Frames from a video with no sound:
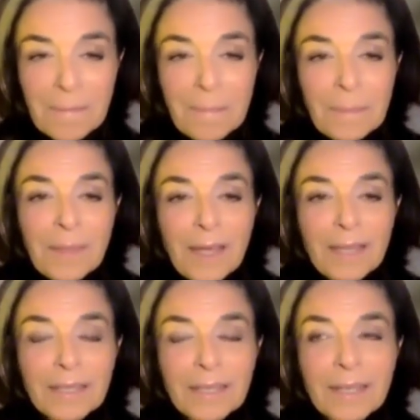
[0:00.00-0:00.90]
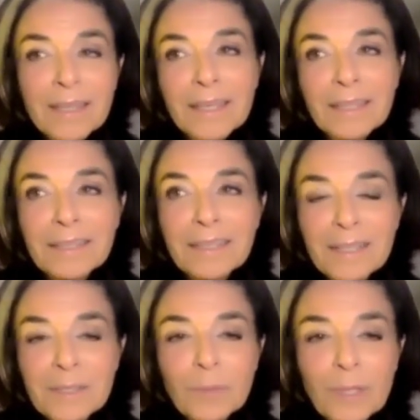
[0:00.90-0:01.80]
Mm-hmm. And then I think the
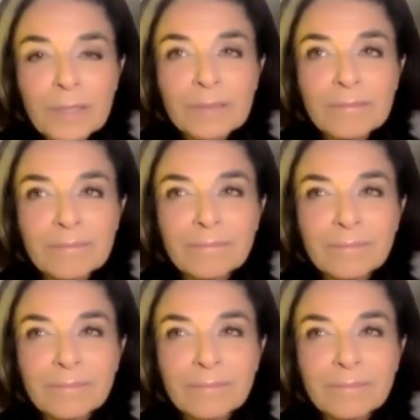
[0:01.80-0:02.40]
next one,